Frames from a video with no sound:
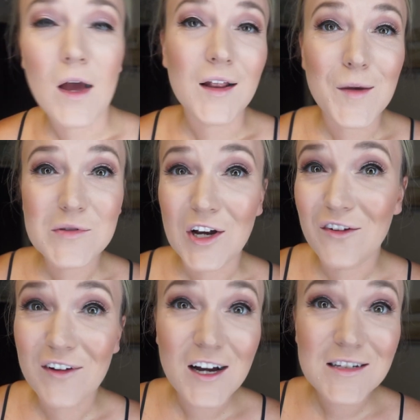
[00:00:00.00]
My lips
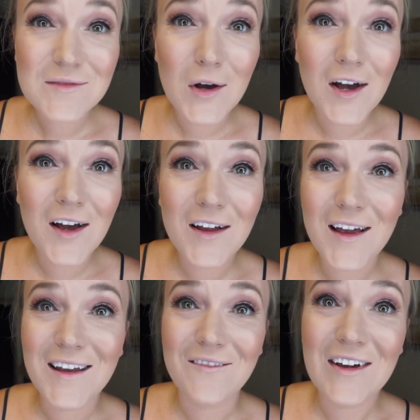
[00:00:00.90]
are very
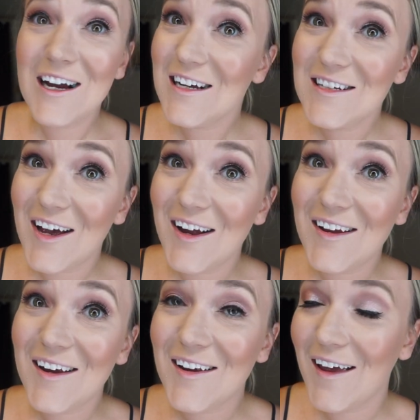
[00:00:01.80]
small, very
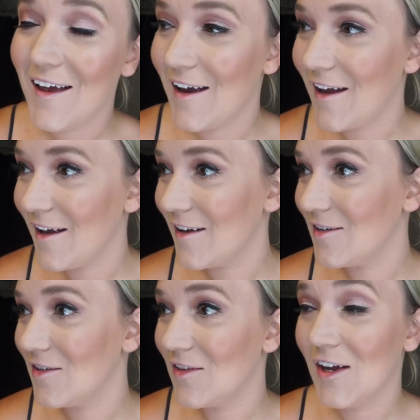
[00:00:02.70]
tiny,
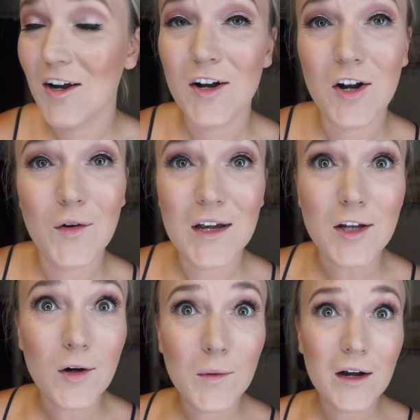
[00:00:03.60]
and they are going
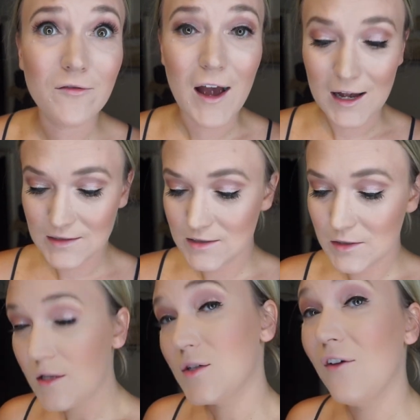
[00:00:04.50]
nowhere fast.
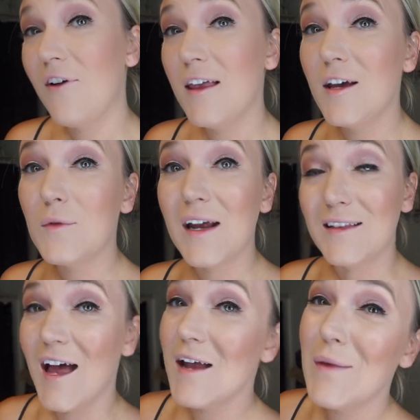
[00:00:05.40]
So I find that when I
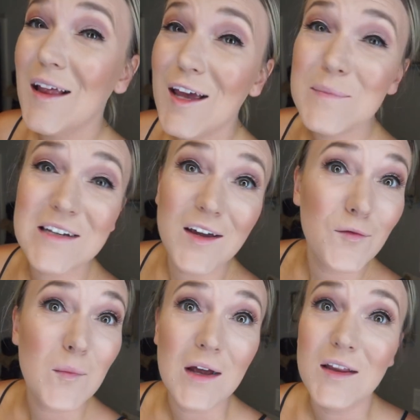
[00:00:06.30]
line my lips, it gives
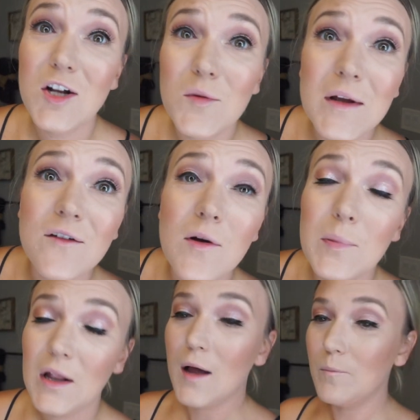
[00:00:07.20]
me a little bit of a
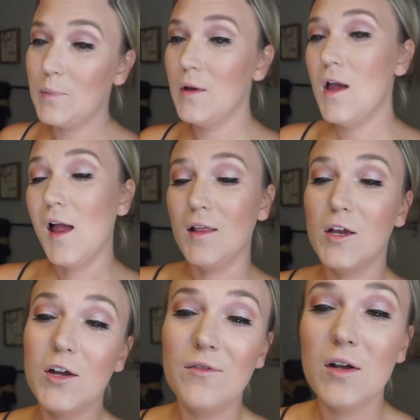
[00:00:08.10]
plump, a
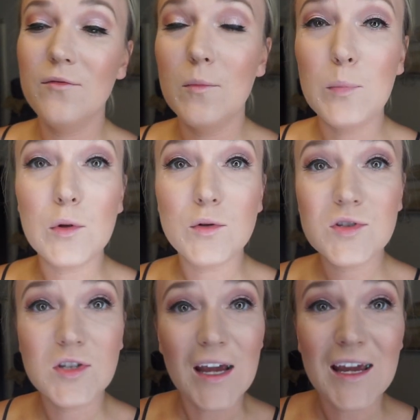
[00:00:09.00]
little bit of a
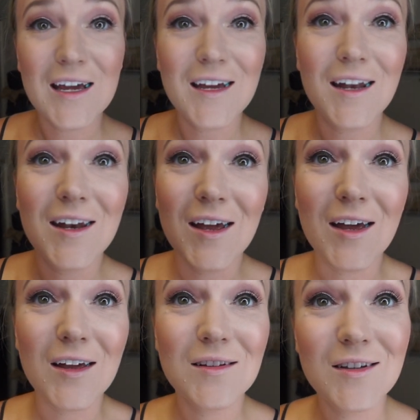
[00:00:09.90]
boost, and
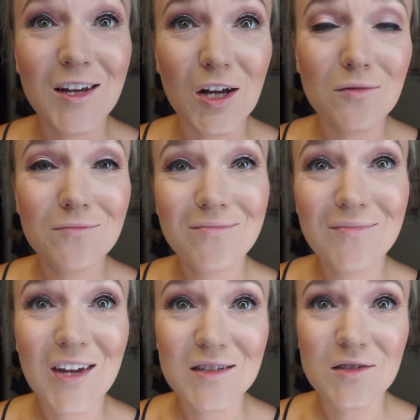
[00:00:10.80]
you know,
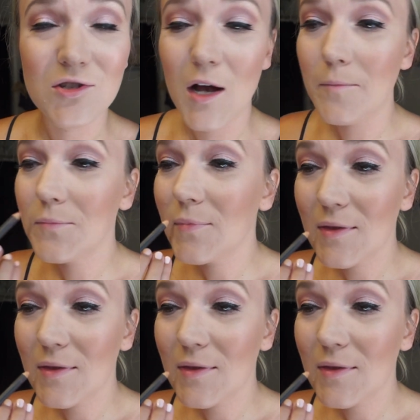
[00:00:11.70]
does the job.